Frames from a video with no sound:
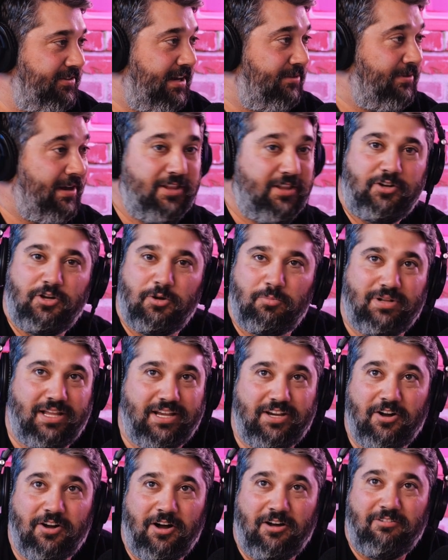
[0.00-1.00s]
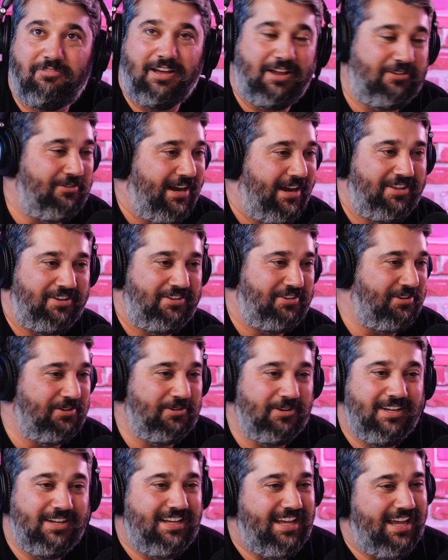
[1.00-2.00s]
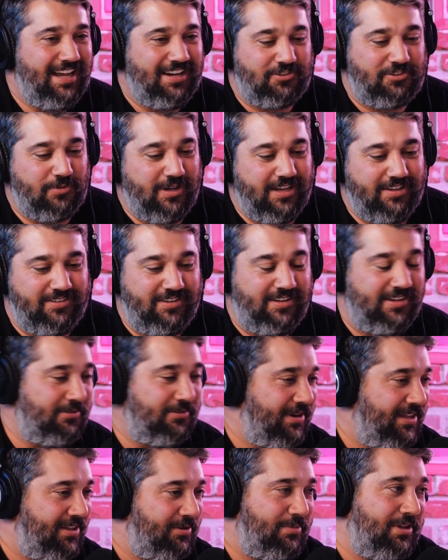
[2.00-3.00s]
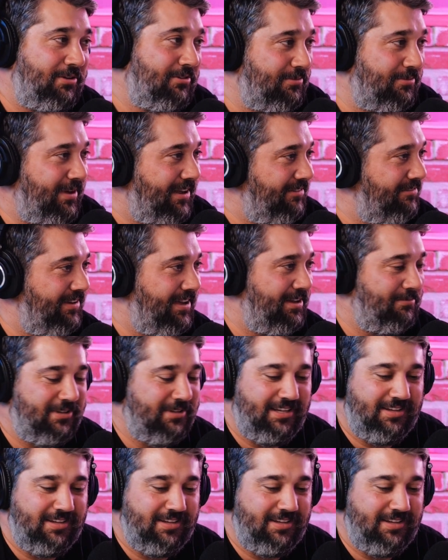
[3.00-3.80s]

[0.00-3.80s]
I'd rather go play golf. I'd rather do XYZ. I'd rather be with my family.